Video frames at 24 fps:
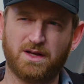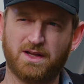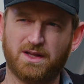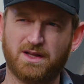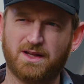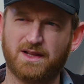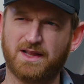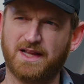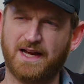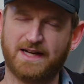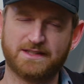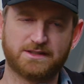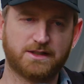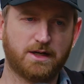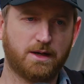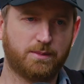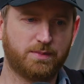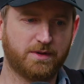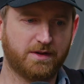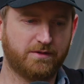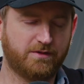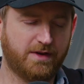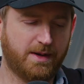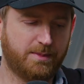in the last
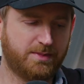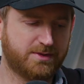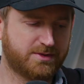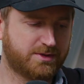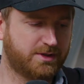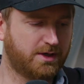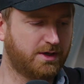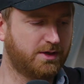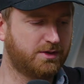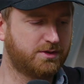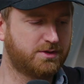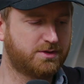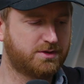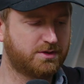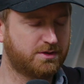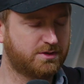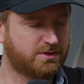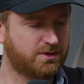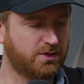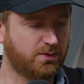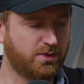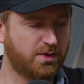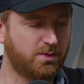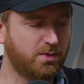couple of episodes,
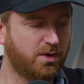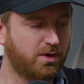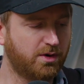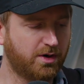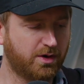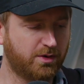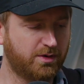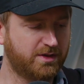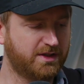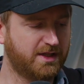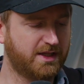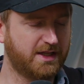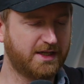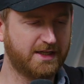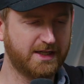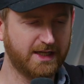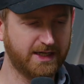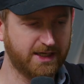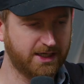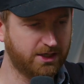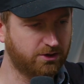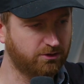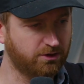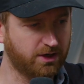so we won't go into the
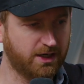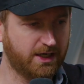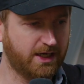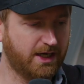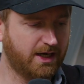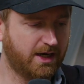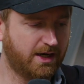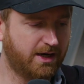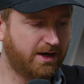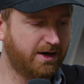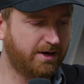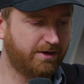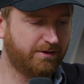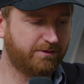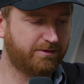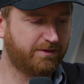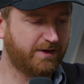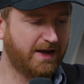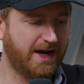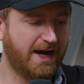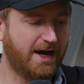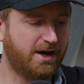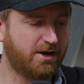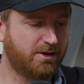nitty-gritty
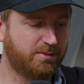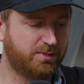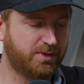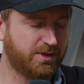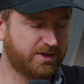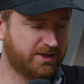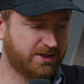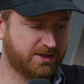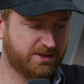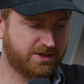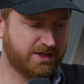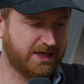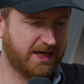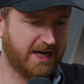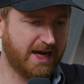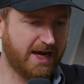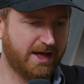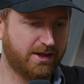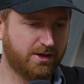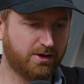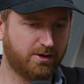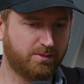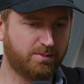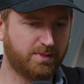of how to put this
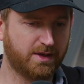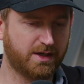together,